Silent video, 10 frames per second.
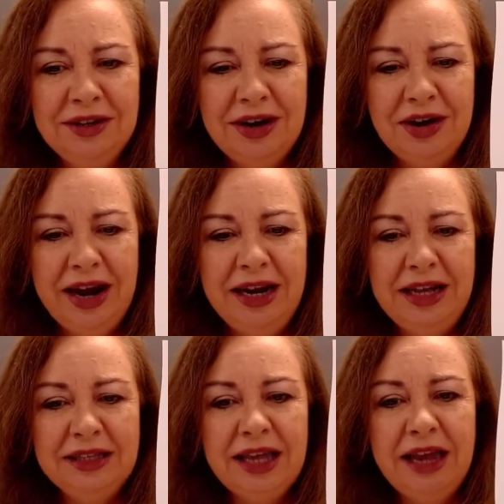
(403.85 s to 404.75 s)
All right,
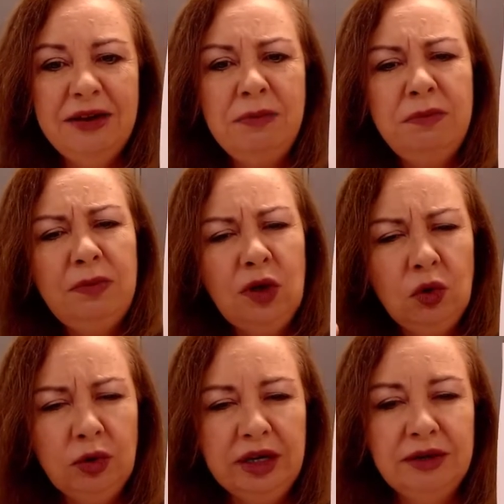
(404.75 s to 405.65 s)
it's kind of
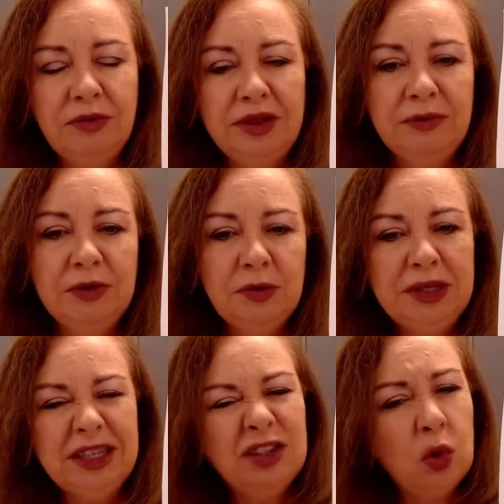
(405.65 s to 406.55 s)
muted, which
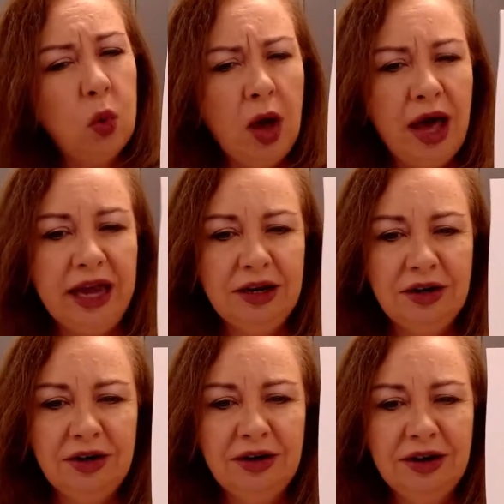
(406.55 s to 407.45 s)
means it's
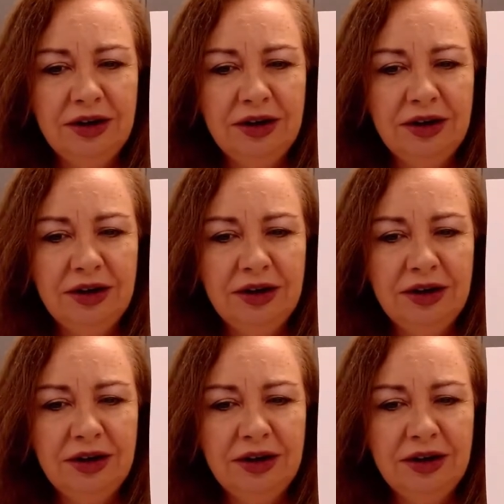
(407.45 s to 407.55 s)
quieter.